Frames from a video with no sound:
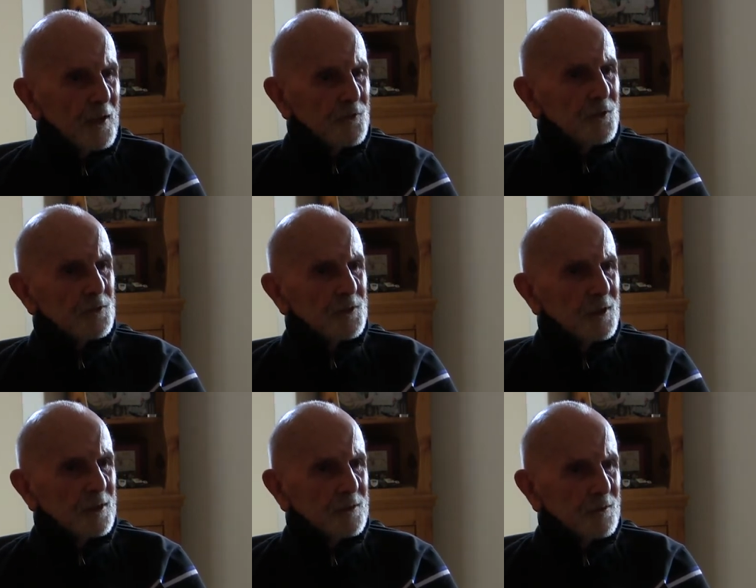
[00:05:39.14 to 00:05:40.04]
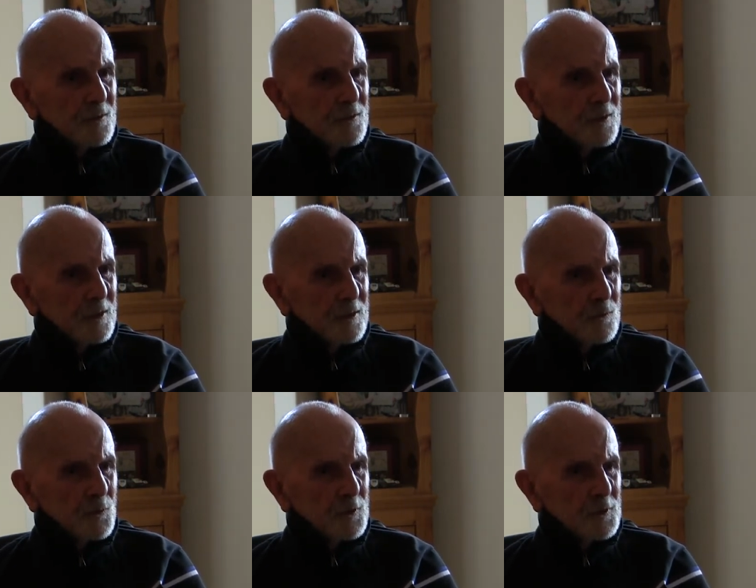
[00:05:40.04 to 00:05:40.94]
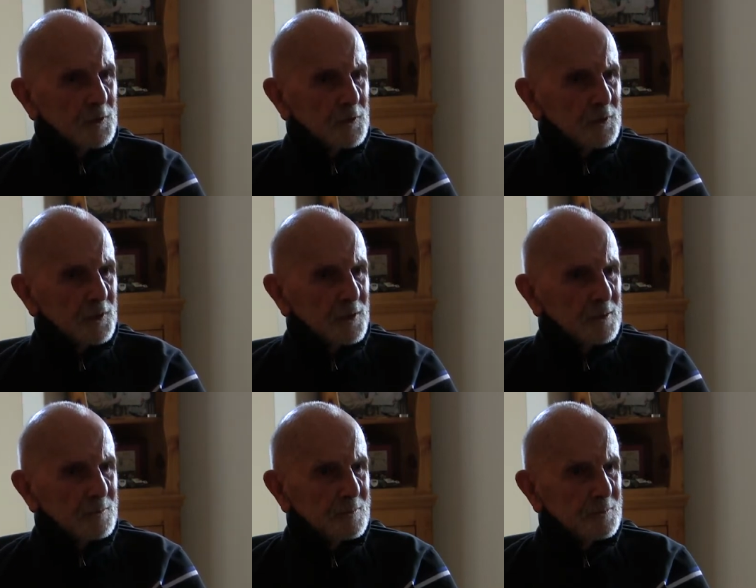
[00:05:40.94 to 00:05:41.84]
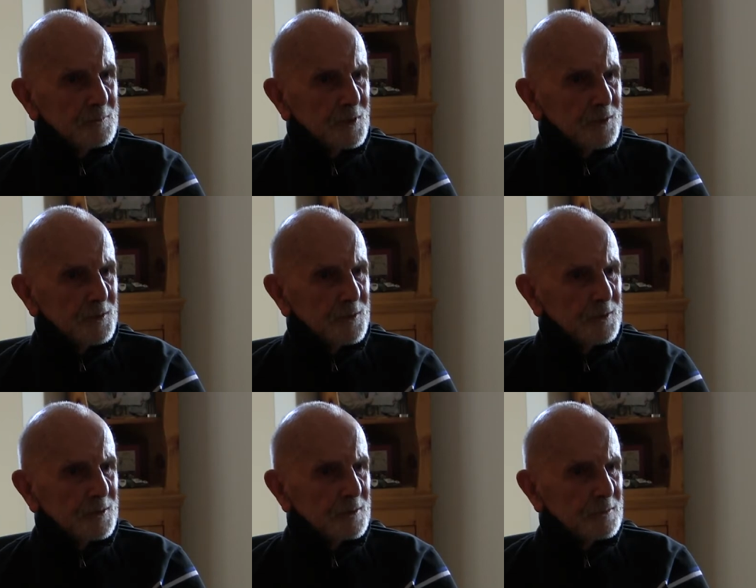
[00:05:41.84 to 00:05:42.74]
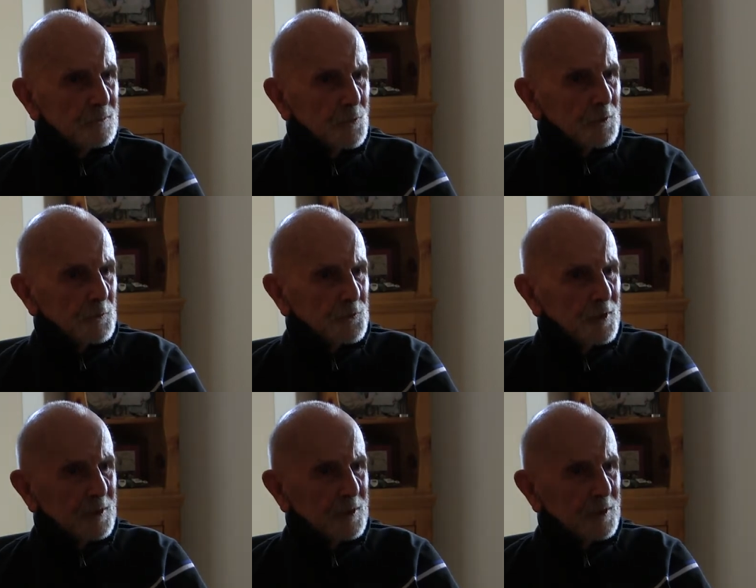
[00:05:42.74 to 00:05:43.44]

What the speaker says: Until you got to the target where you were lit up by what was